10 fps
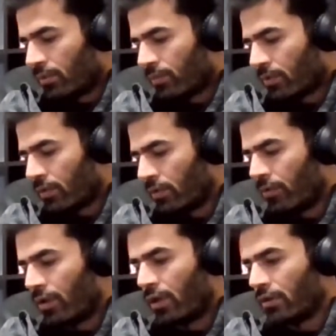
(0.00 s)
uh,
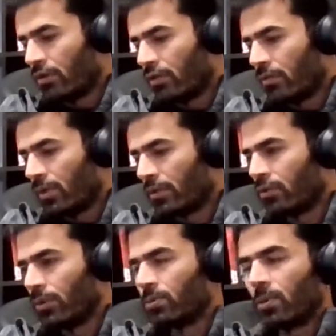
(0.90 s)
it makes
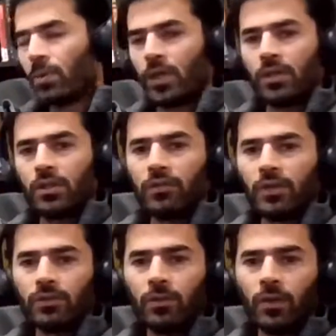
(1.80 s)
you much more productive.
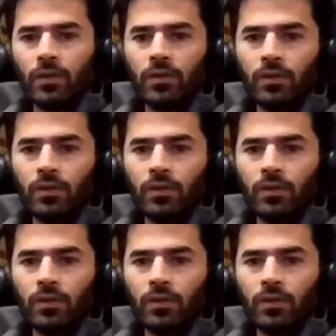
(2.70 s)
That's what I've